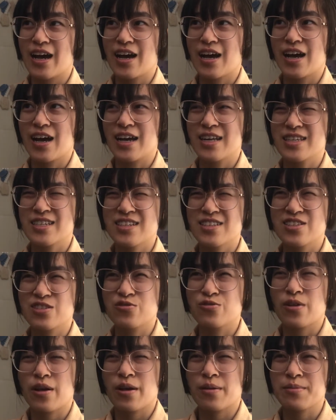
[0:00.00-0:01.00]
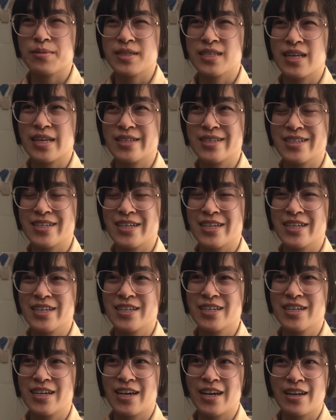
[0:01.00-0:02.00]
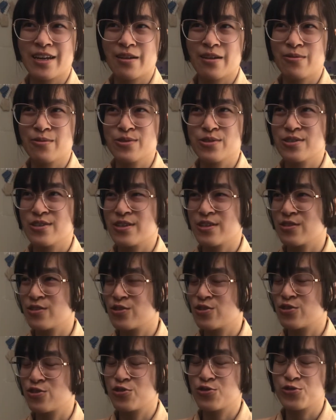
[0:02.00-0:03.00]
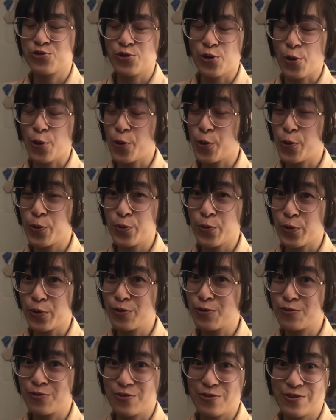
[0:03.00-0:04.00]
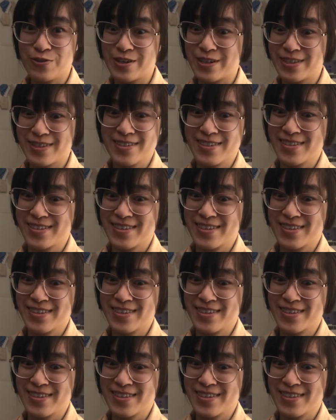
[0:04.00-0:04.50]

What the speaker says: I did ceramics as a kid and I was like so over it.